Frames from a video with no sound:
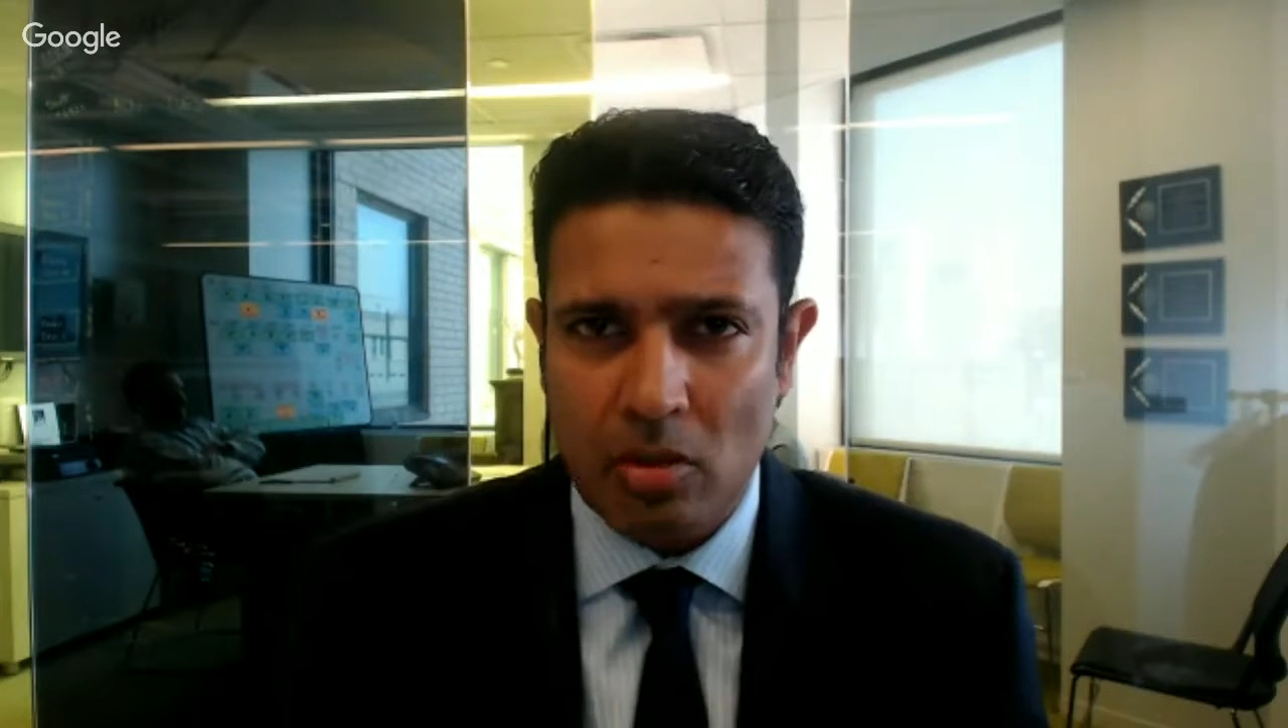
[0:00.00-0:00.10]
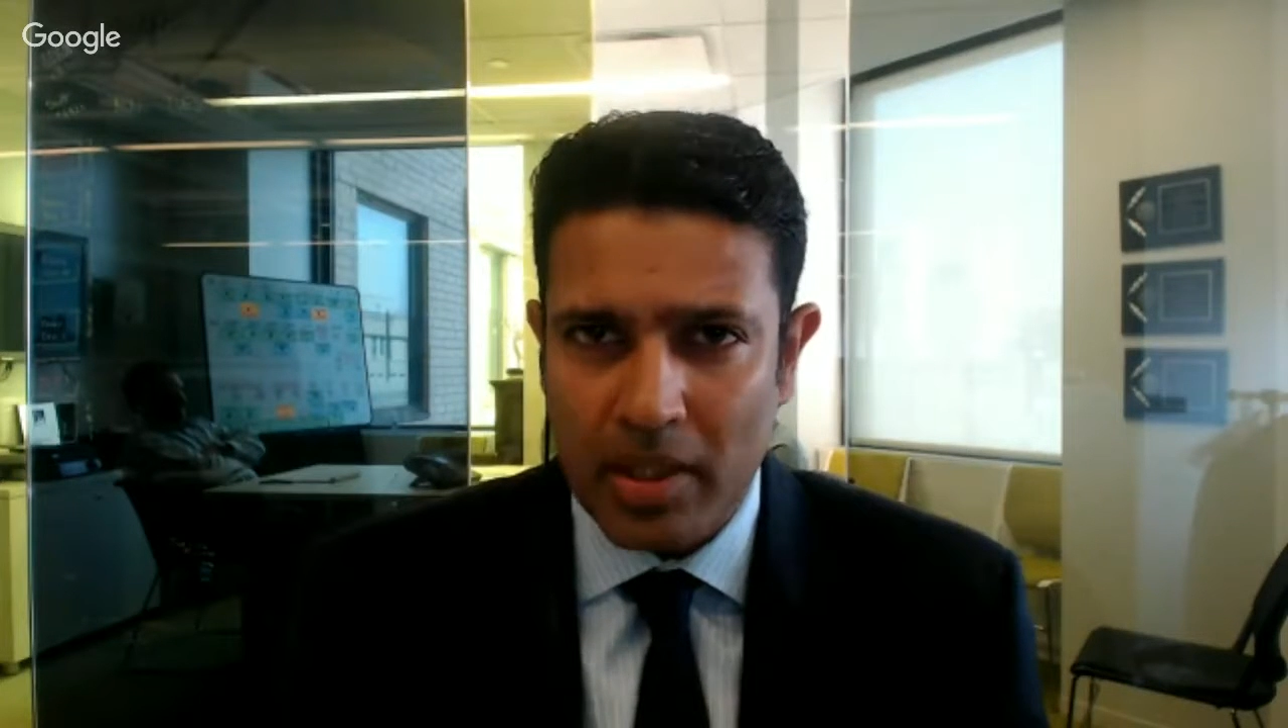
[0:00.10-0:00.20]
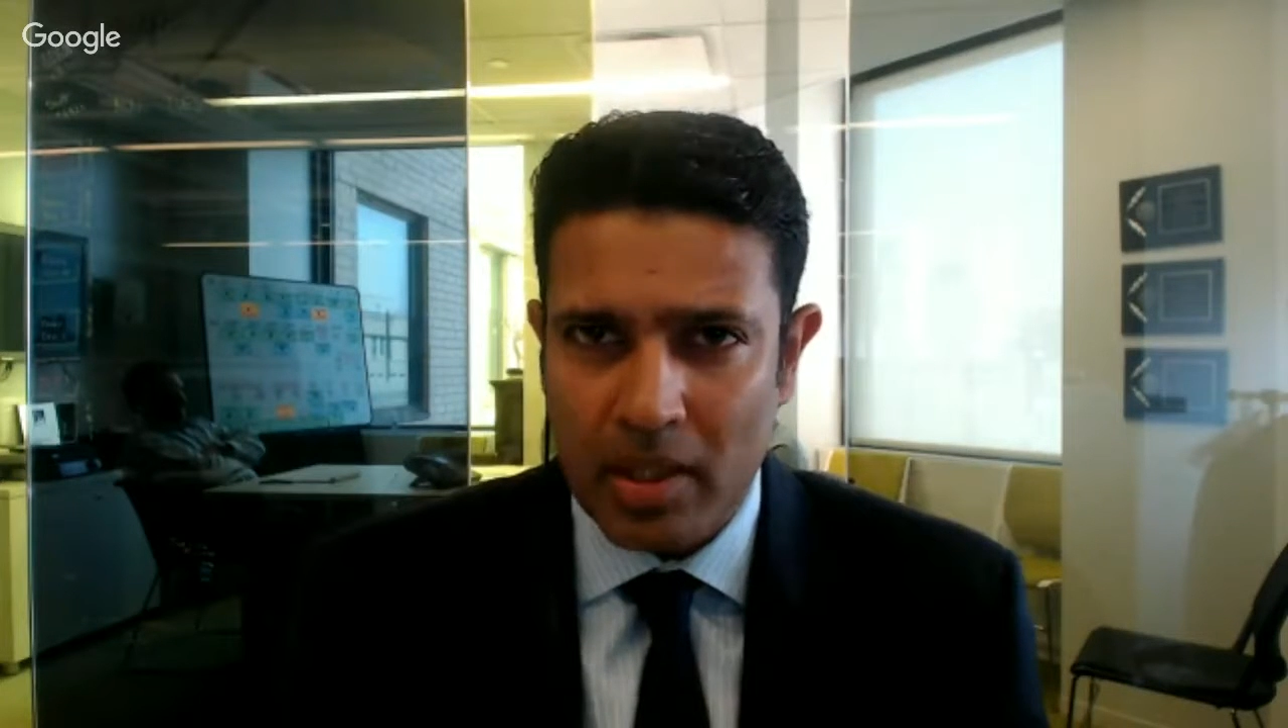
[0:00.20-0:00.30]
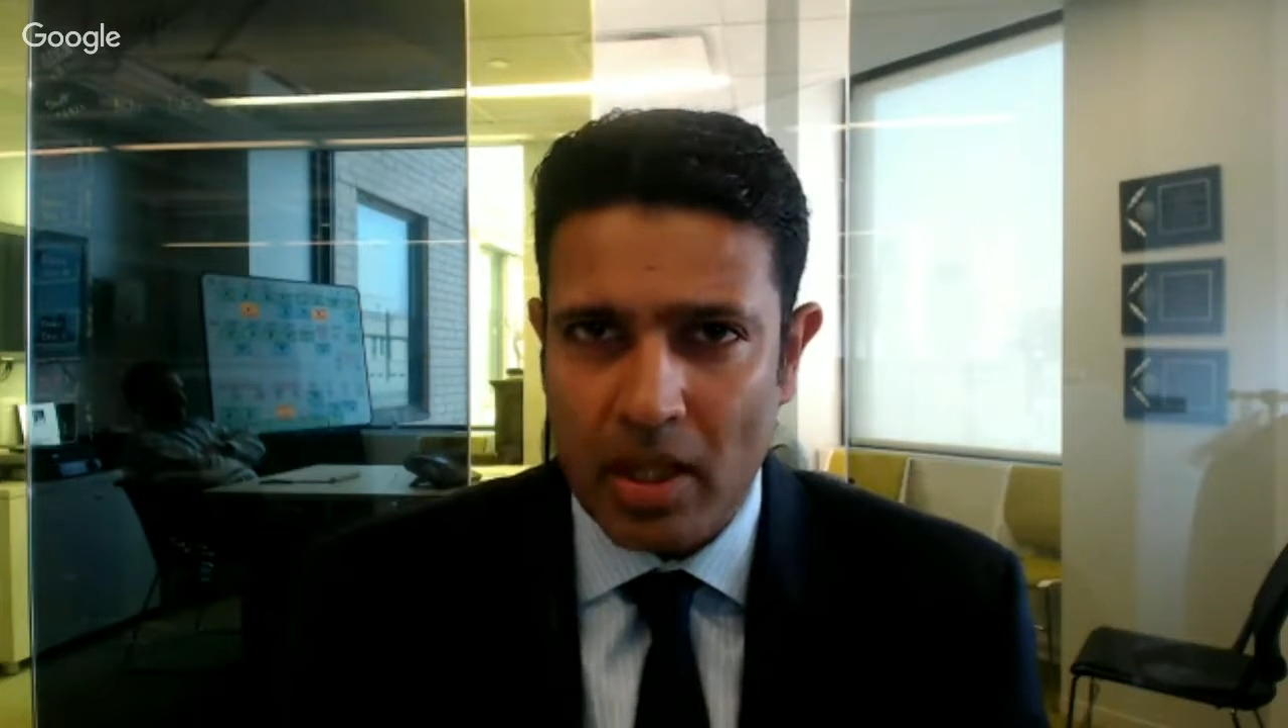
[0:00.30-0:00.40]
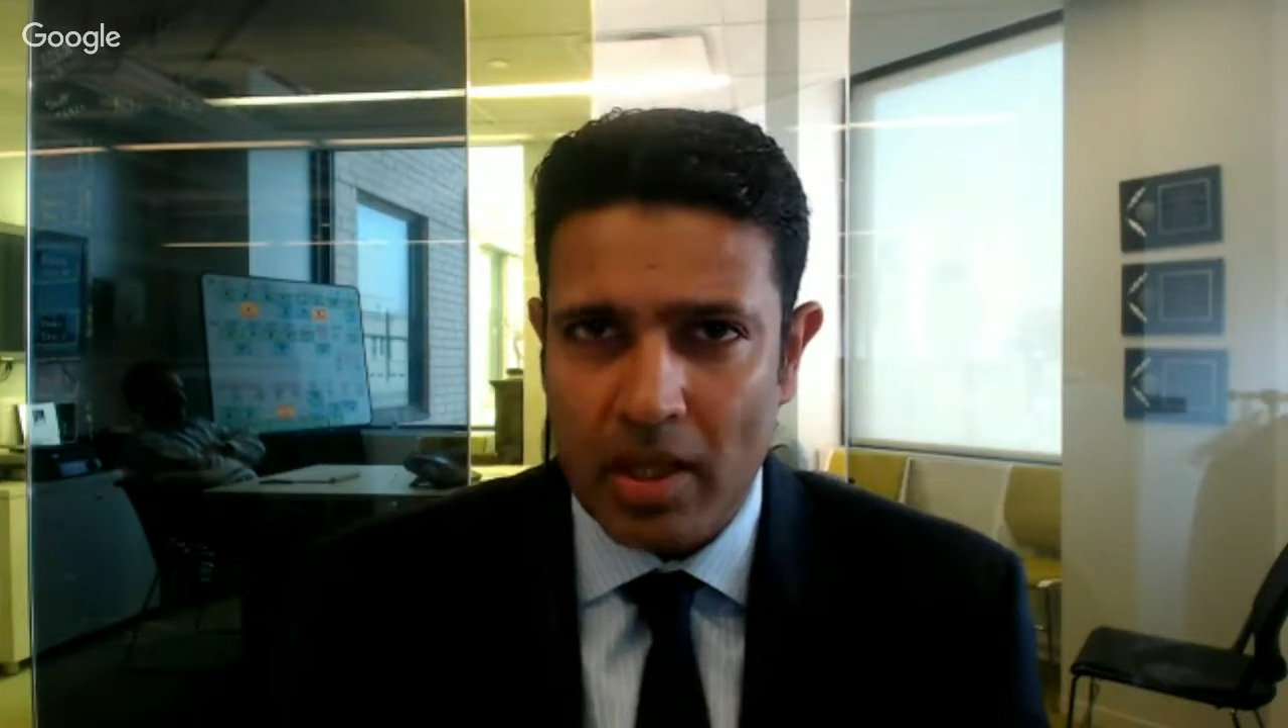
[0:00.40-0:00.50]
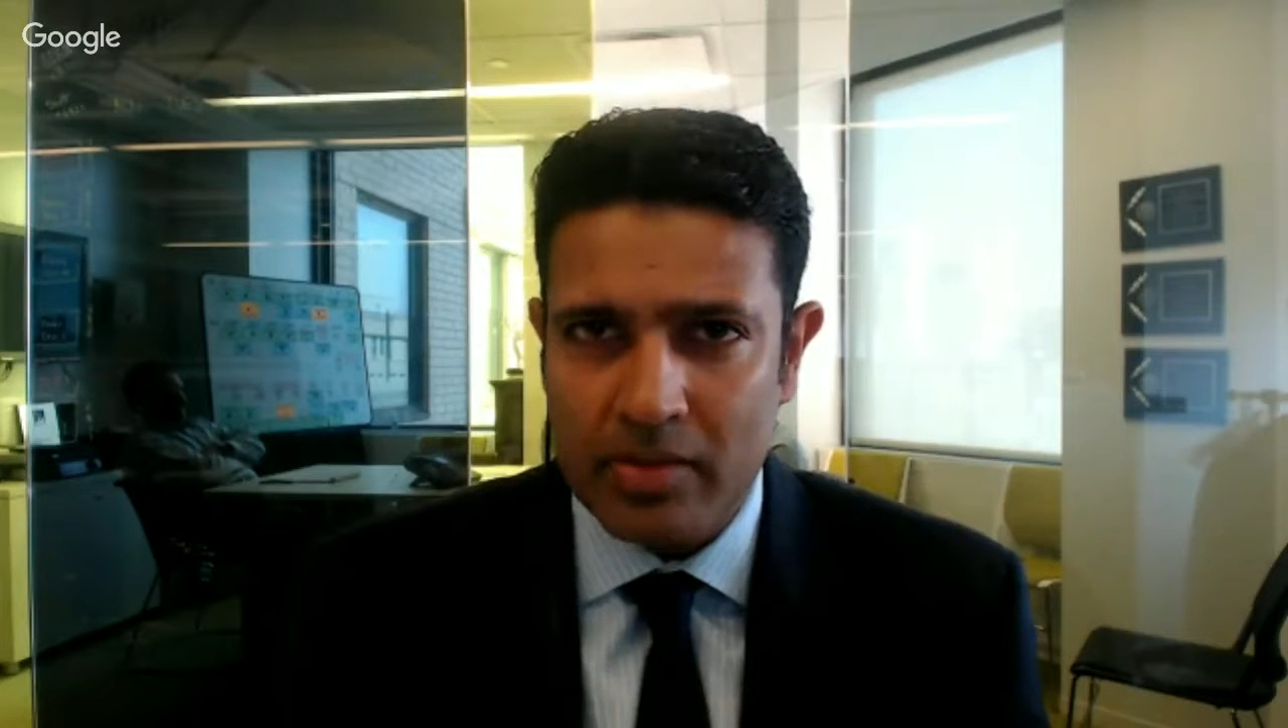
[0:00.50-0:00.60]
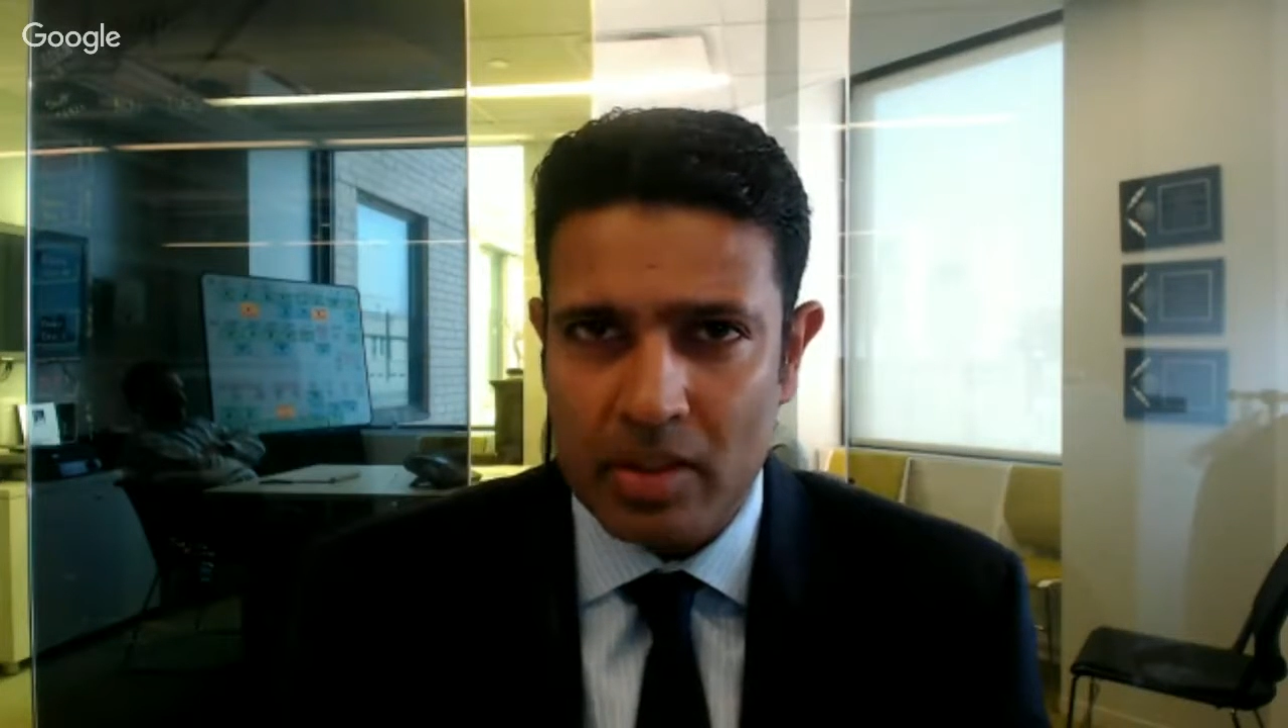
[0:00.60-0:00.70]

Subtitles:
many lives